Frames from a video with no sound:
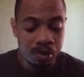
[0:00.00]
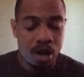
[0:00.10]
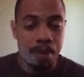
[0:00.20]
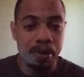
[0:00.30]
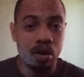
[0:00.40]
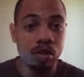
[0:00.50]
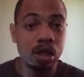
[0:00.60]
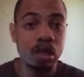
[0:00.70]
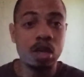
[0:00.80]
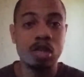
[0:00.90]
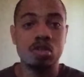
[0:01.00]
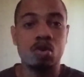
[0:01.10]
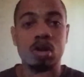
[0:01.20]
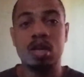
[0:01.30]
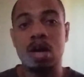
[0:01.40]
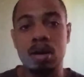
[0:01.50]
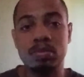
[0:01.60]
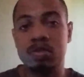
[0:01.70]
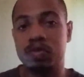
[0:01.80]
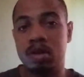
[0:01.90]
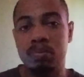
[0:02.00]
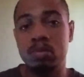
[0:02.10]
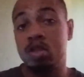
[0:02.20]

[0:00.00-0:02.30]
Apparently, Luxord comes from